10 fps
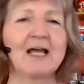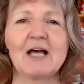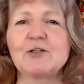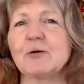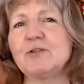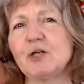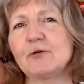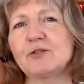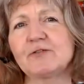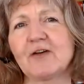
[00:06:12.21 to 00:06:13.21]
And so a
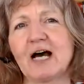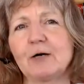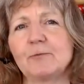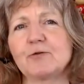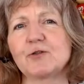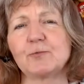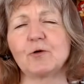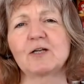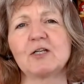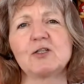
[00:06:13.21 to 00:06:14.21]
Josef Albers
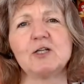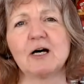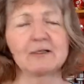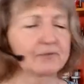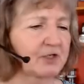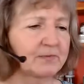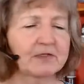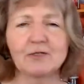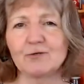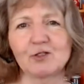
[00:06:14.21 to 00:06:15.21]
book is not something
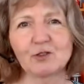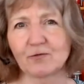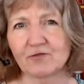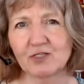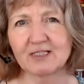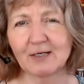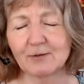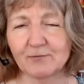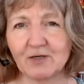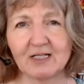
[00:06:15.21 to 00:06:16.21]
that you just sort of sit down and read.